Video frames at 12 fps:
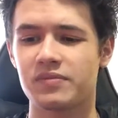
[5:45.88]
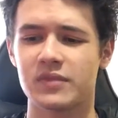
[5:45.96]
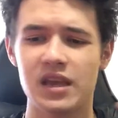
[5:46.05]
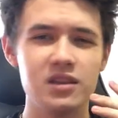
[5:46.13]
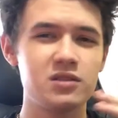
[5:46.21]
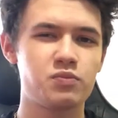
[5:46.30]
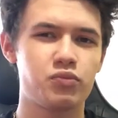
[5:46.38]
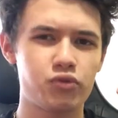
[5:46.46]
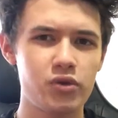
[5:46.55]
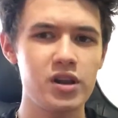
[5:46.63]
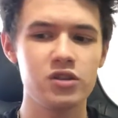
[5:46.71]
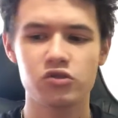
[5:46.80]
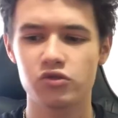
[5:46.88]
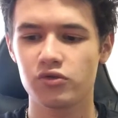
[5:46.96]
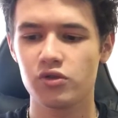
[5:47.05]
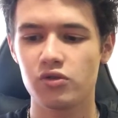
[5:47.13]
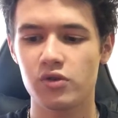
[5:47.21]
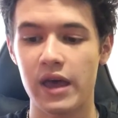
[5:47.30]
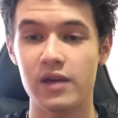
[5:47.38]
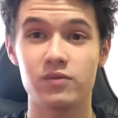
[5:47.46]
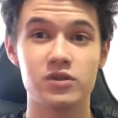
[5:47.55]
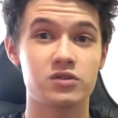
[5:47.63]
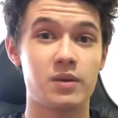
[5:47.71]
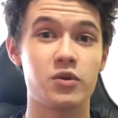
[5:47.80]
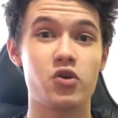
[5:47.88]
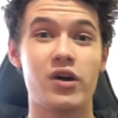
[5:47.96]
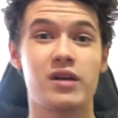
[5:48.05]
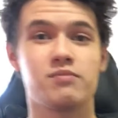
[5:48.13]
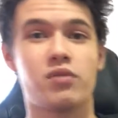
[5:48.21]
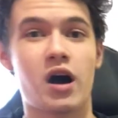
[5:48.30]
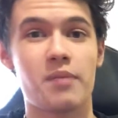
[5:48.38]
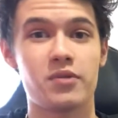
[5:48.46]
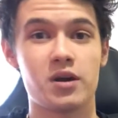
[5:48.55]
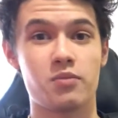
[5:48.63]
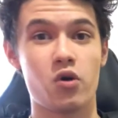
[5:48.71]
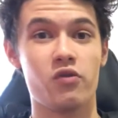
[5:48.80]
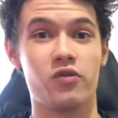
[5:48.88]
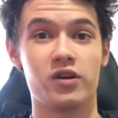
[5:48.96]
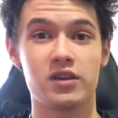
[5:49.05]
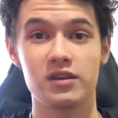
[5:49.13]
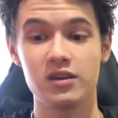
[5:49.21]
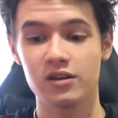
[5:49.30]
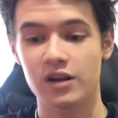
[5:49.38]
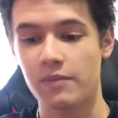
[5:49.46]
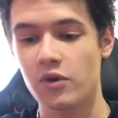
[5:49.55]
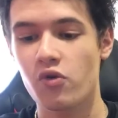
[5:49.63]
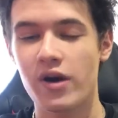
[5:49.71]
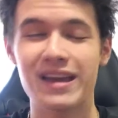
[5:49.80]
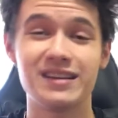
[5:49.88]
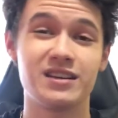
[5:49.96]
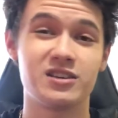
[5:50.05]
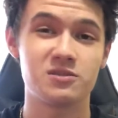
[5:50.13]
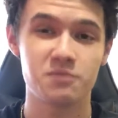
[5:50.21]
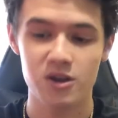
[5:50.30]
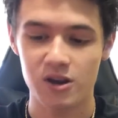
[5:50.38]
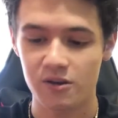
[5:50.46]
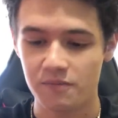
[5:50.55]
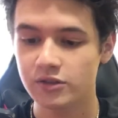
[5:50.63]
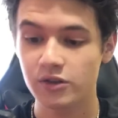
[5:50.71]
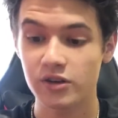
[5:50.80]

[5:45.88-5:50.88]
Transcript: it's pretty true and I'm gonna go ahead and pop it up over here and I'm gonna go ahead and explain it. So